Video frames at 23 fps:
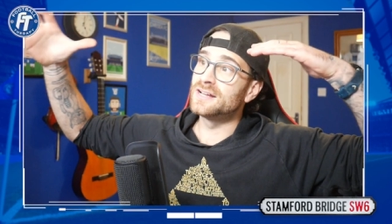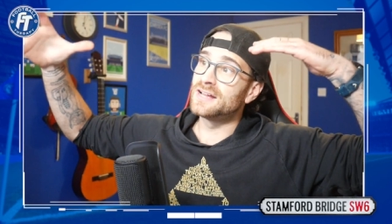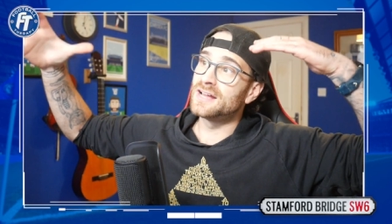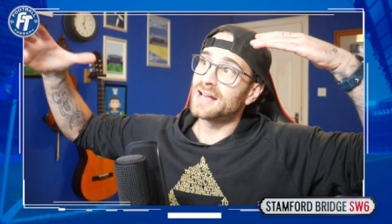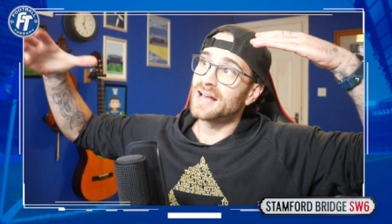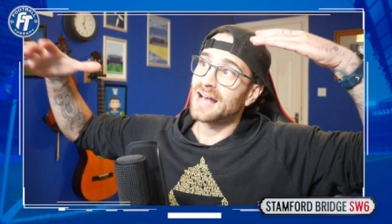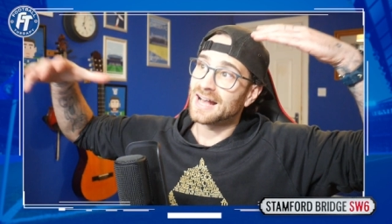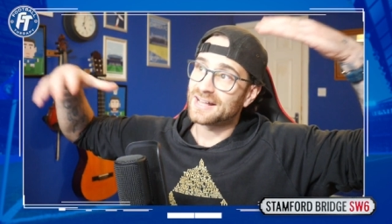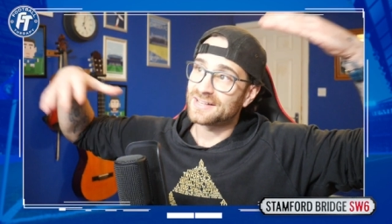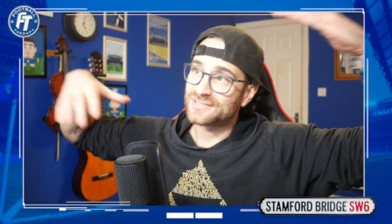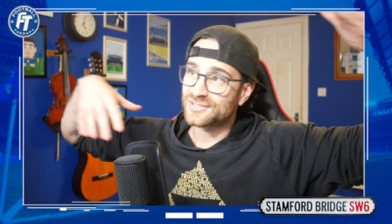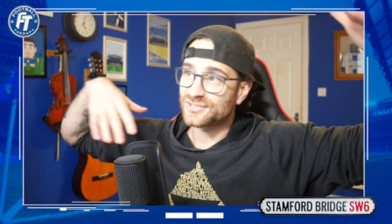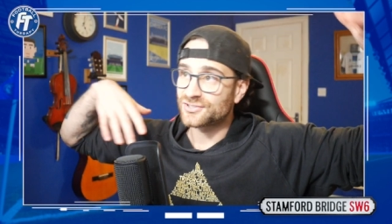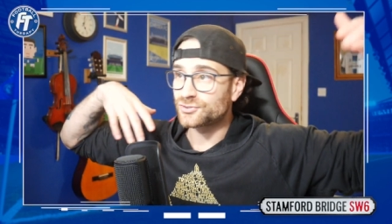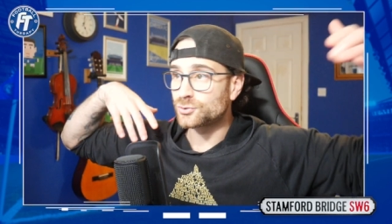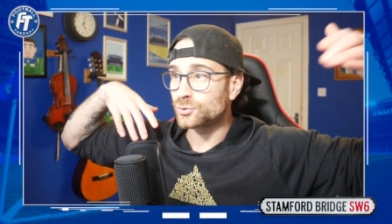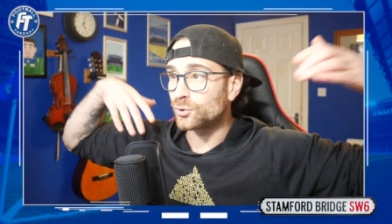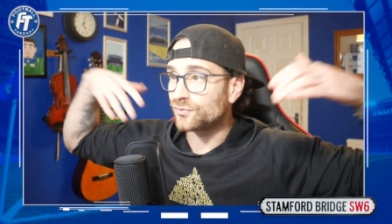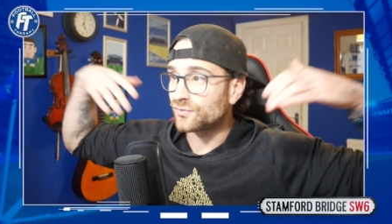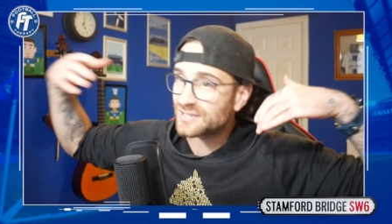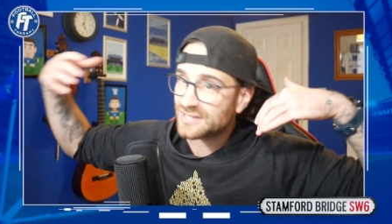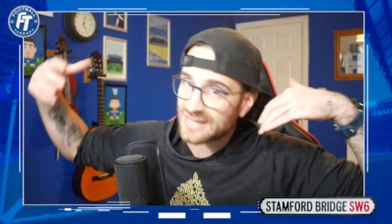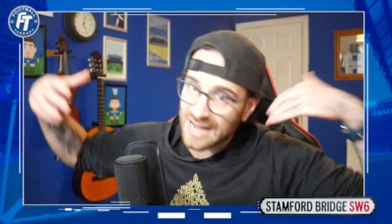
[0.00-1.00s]
has a
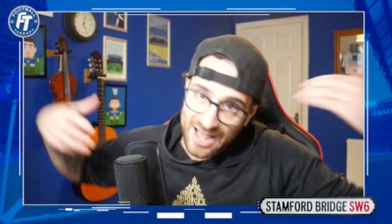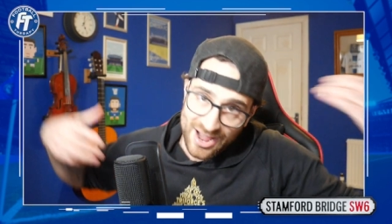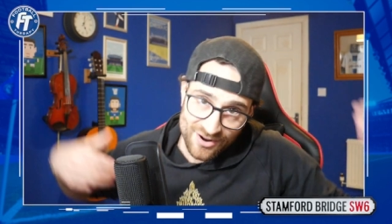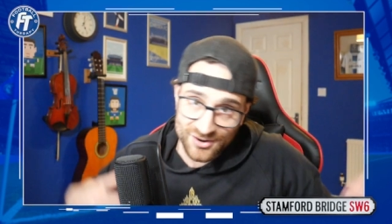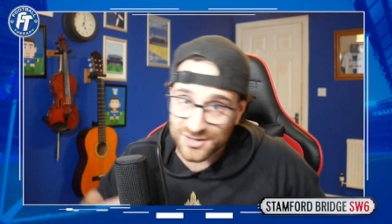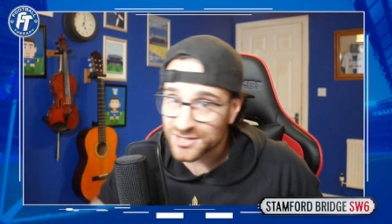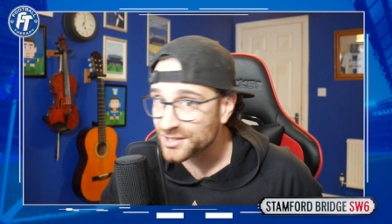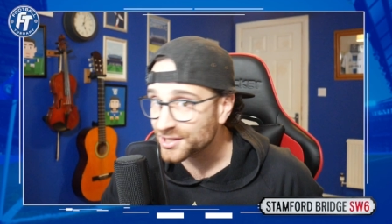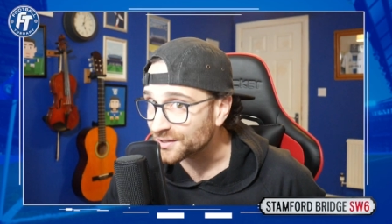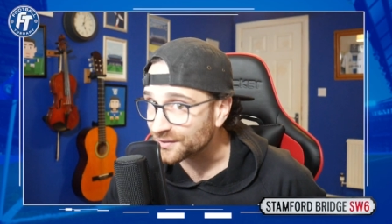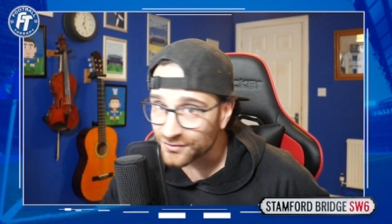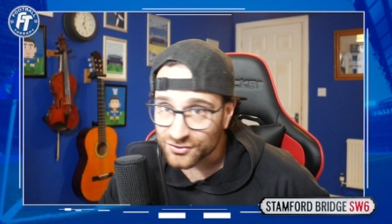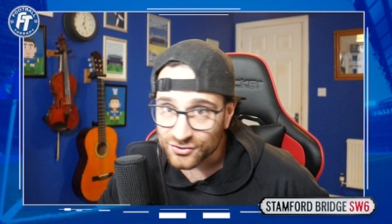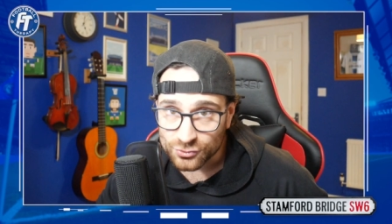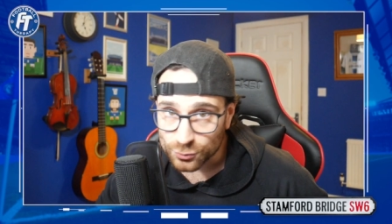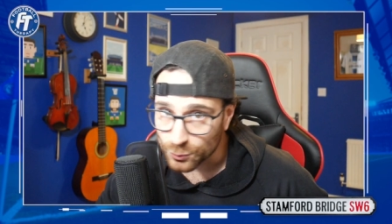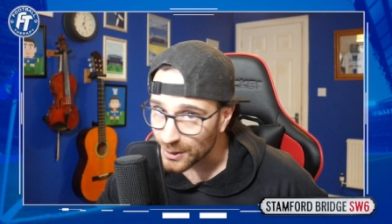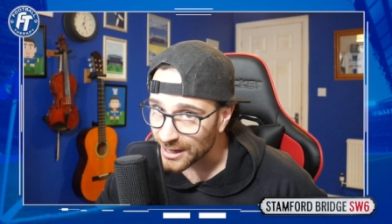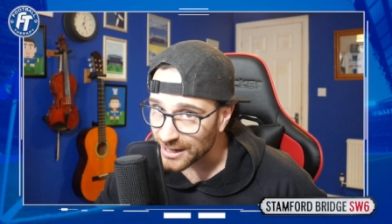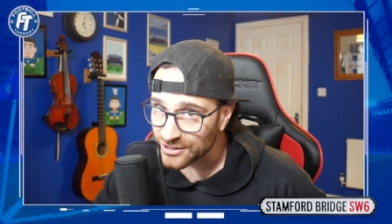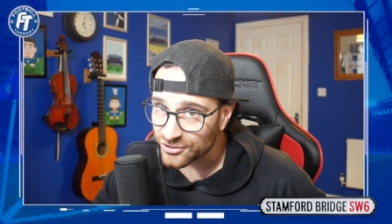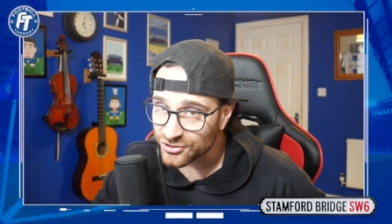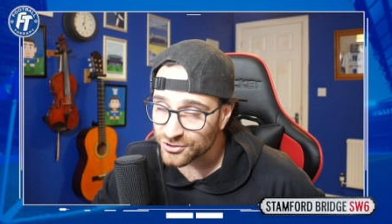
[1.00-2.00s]
sort of narrative
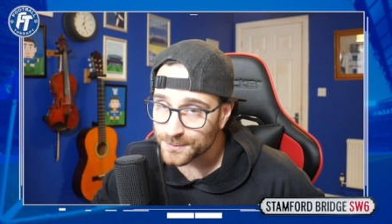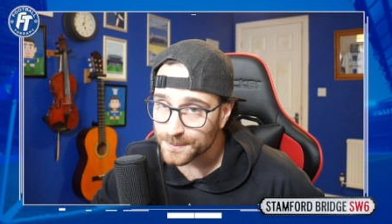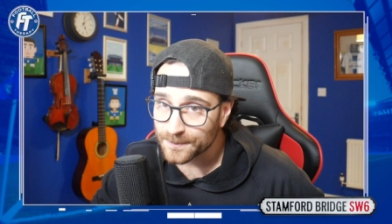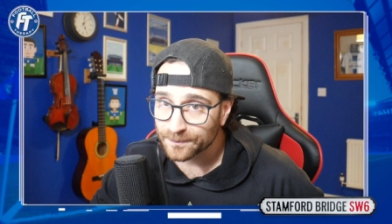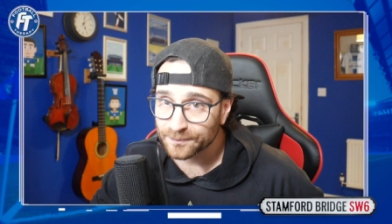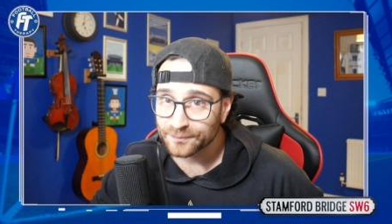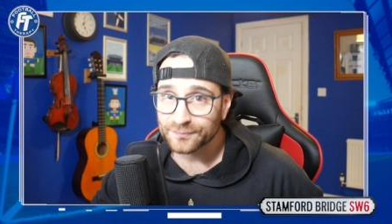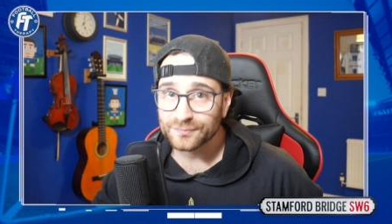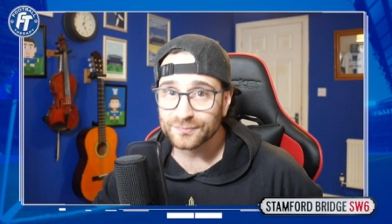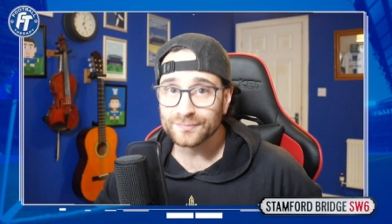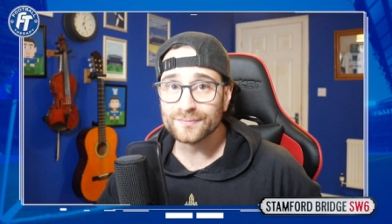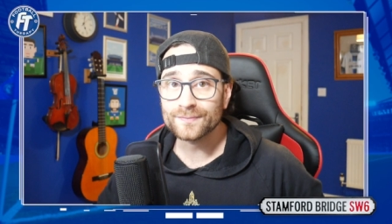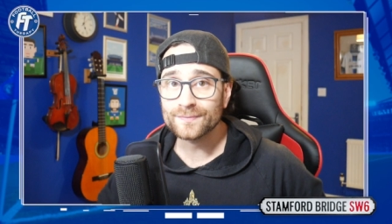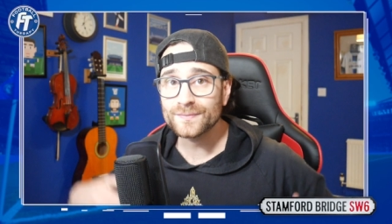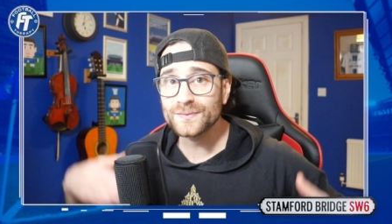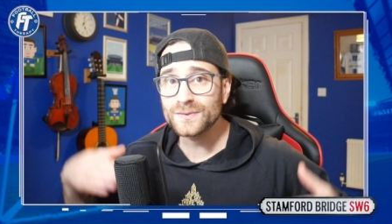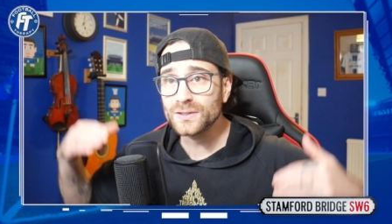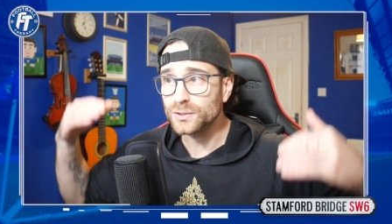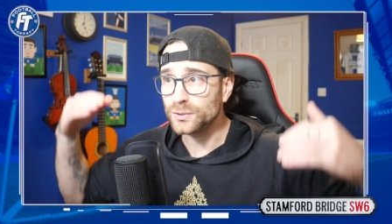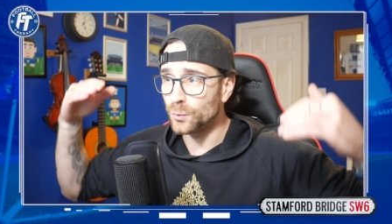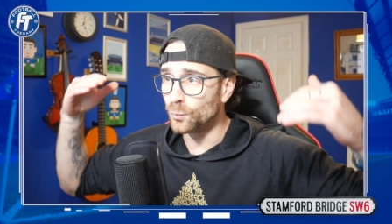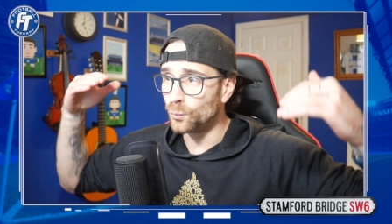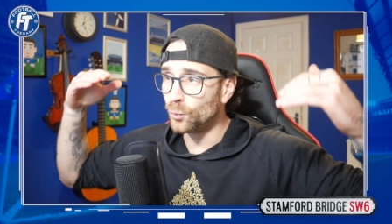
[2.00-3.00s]
switch.
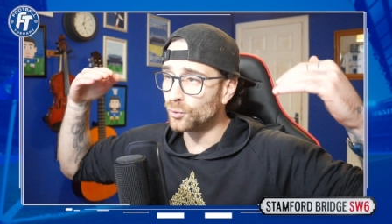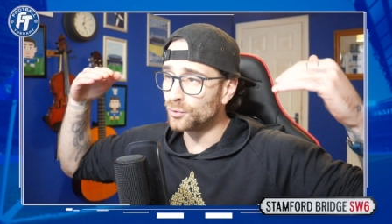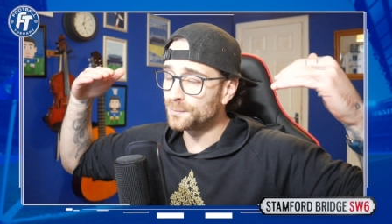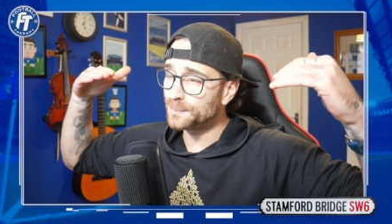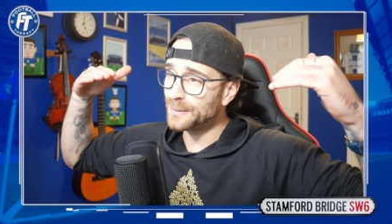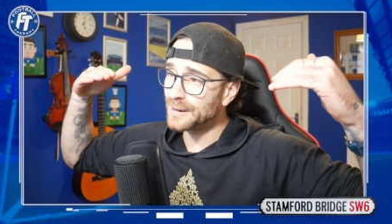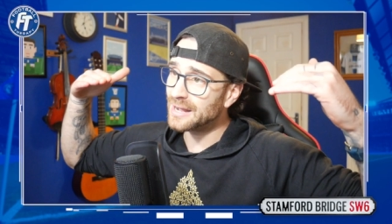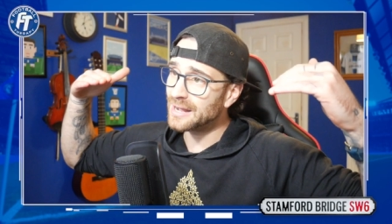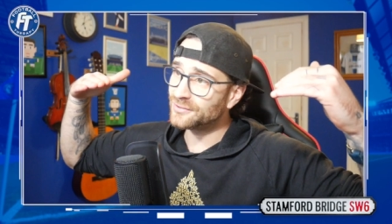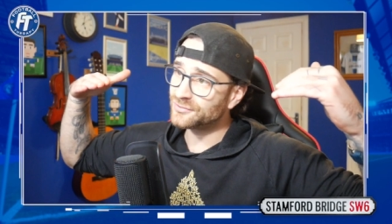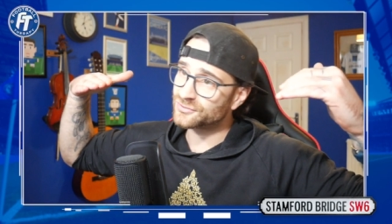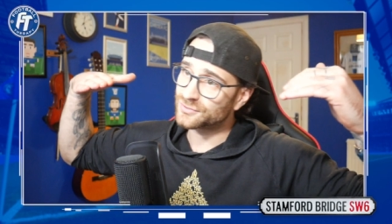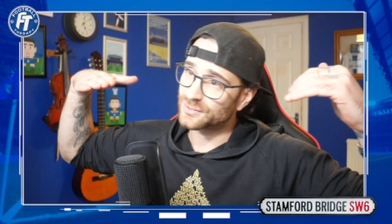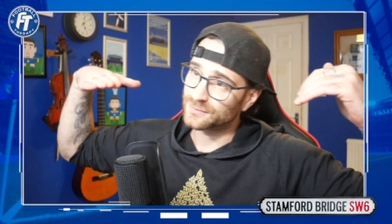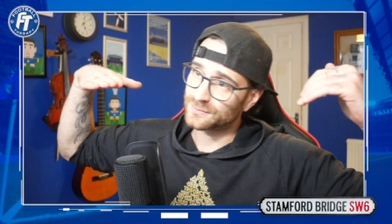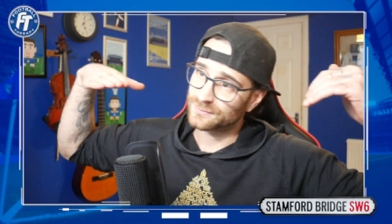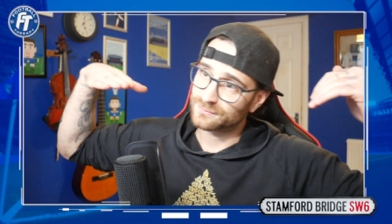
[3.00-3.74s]
Ward-Prowse